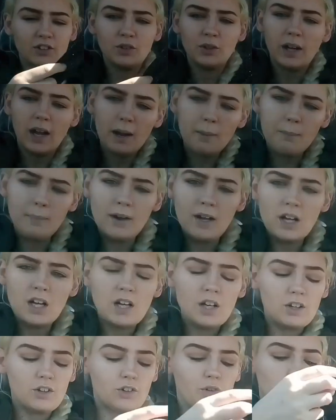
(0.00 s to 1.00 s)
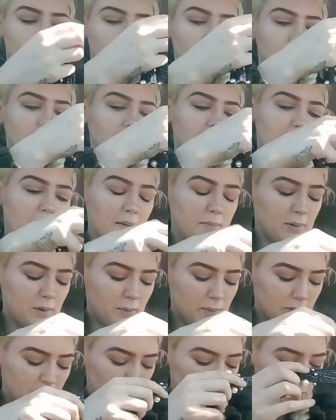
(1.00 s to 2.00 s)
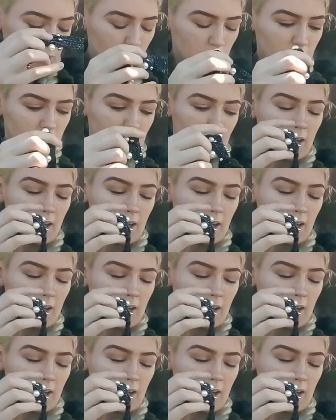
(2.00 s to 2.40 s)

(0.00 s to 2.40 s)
to them. So I'm really happy with those.